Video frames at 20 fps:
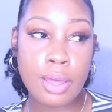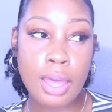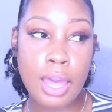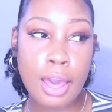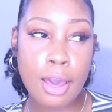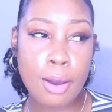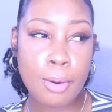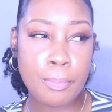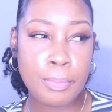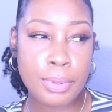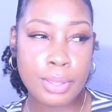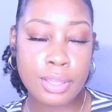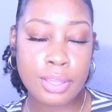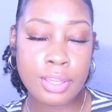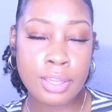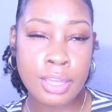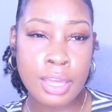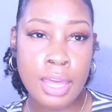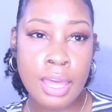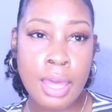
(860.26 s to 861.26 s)
helping
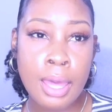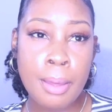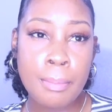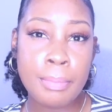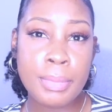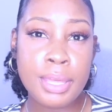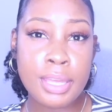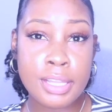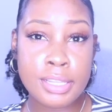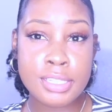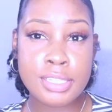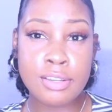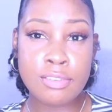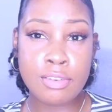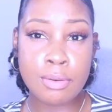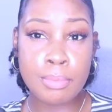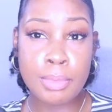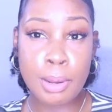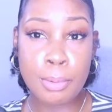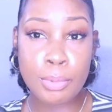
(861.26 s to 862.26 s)
me to
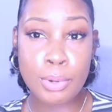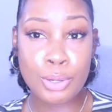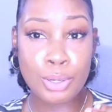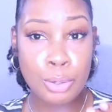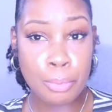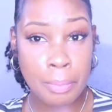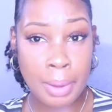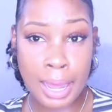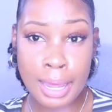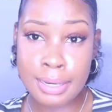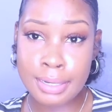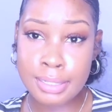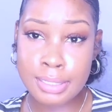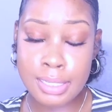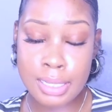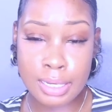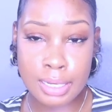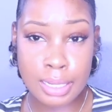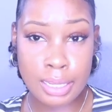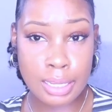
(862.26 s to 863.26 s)
remember mnemonics
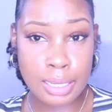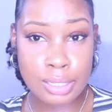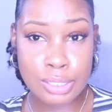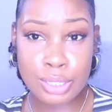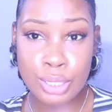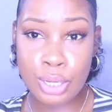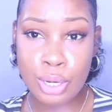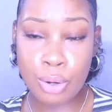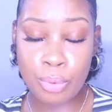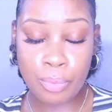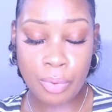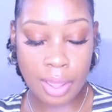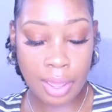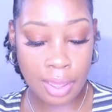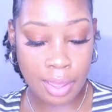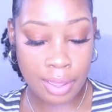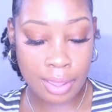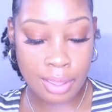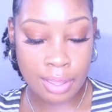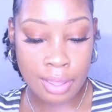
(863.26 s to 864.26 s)
in an easier
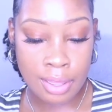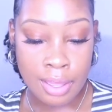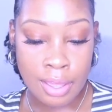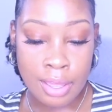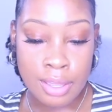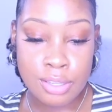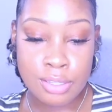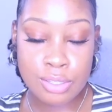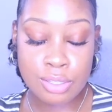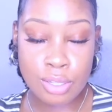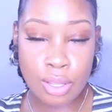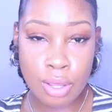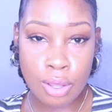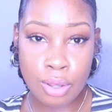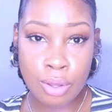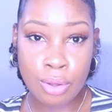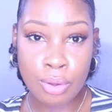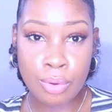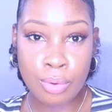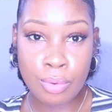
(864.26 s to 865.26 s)
way.
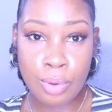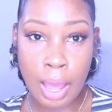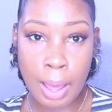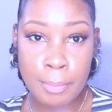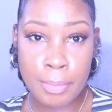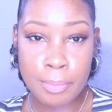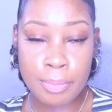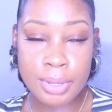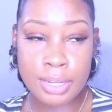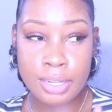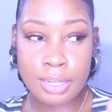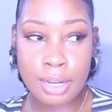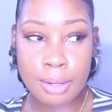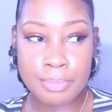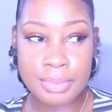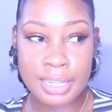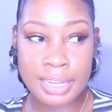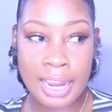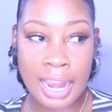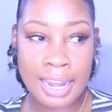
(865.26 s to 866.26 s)
So I'm gonna put it
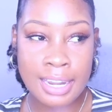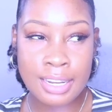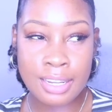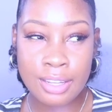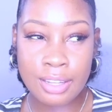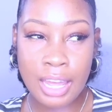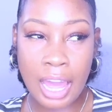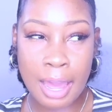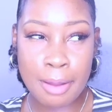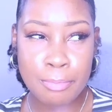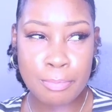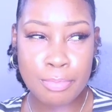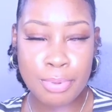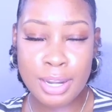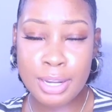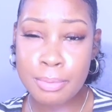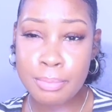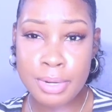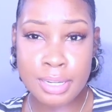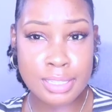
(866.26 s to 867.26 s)
up there. I
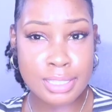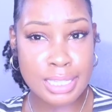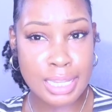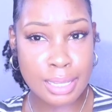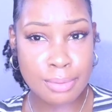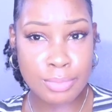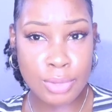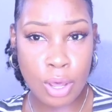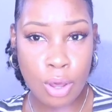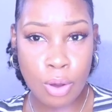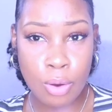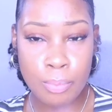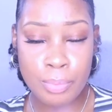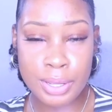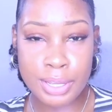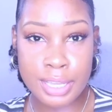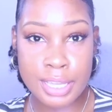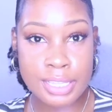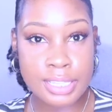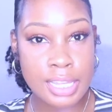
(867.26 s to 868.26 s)
pretty much skimmed the whole
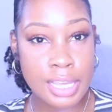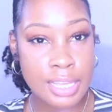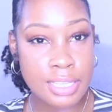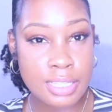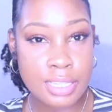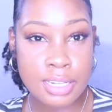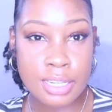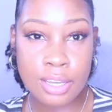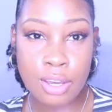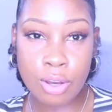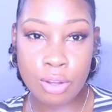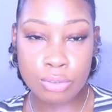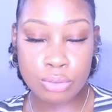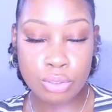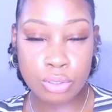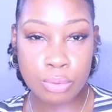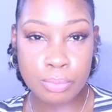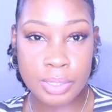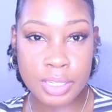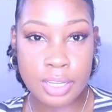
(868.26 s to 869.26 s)
book. It's easy to go
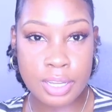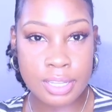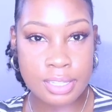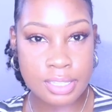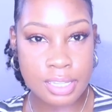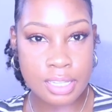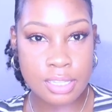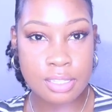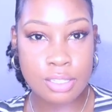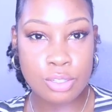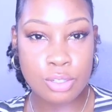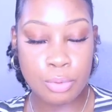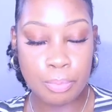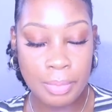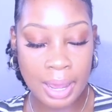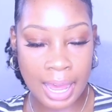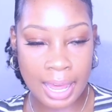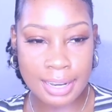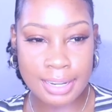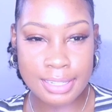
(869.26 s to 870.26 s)
through because it's
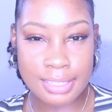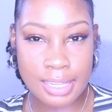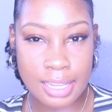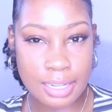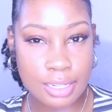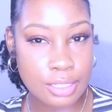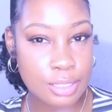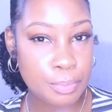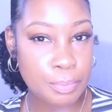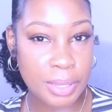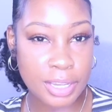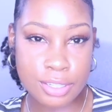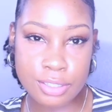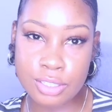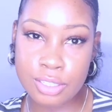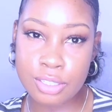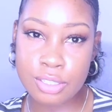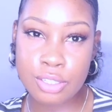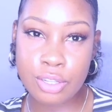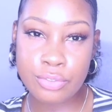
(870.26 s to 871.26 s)
mnemonics and it's
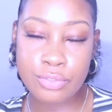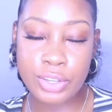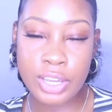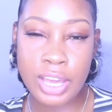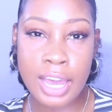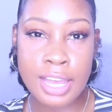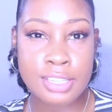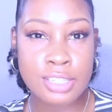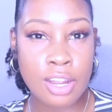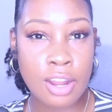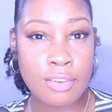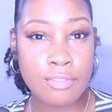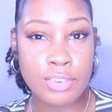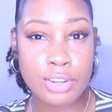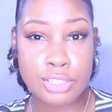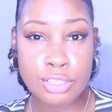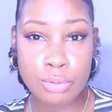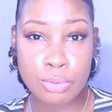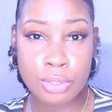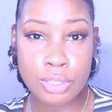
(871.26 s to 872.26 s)
pictures. So if you guys are a
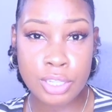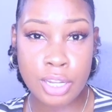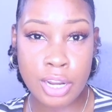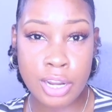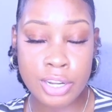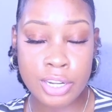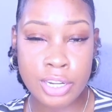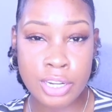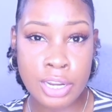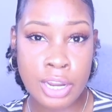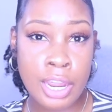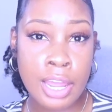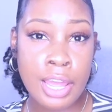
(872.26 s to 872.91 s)
visual learner,